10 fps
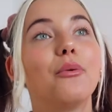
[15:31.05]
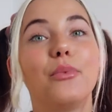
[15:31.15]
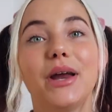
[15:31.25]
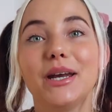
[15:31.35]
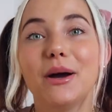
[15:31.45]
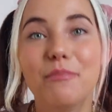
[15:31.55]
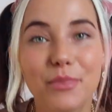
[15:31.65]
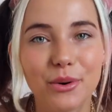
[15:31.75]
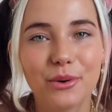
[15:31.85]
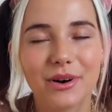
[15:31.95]
Read a
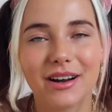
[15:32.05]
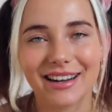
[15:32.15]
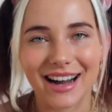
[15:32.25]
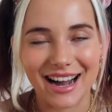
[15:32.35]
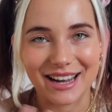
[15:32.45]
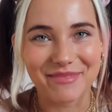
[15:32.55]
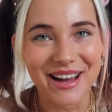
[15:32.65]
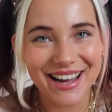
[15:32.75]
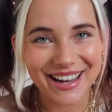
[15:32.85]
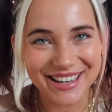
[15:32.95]
book. I'm
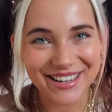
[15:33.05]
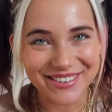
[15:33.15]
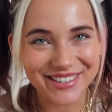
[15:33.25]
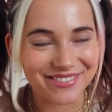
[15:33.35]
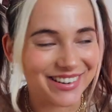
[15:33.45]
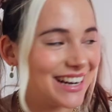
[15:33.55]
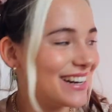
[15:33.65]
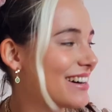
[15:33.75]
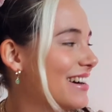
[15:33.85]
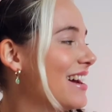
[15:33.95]
a huge
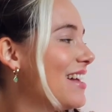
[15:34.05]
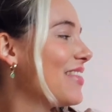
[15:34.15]
reader.